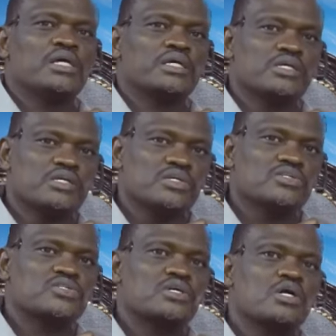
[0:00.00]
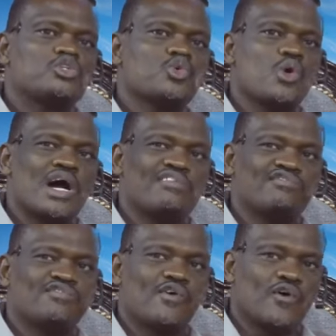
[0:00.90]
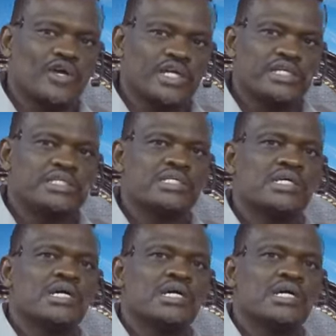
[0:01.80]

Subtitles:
is to avoid